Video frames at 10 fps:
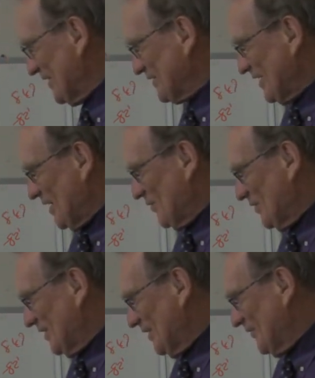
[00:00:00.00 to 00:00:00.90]
that's
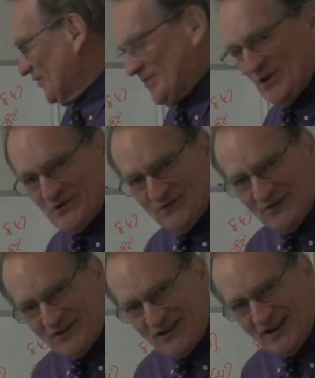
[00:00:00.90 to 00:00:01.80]
our uh, information
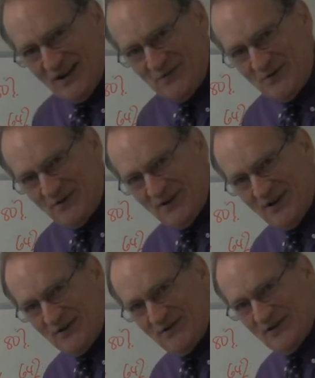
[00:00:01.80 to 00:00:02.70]
for today. We
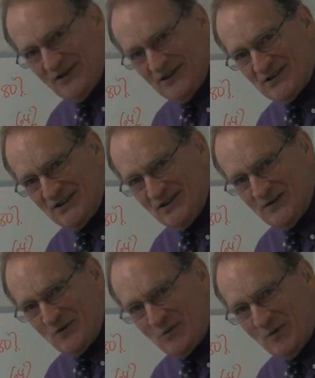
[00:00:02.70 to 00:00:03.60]
thank you for listening
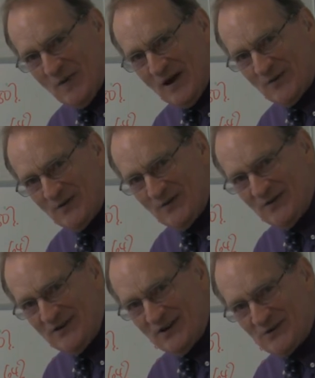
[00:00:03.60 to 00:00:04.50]
and we'll be back with
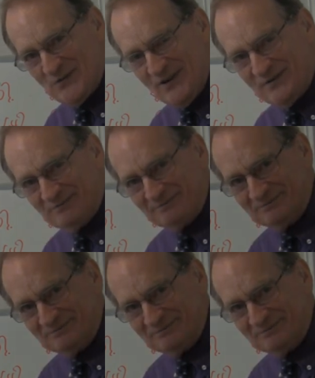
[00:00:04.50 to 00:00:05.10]
you next week.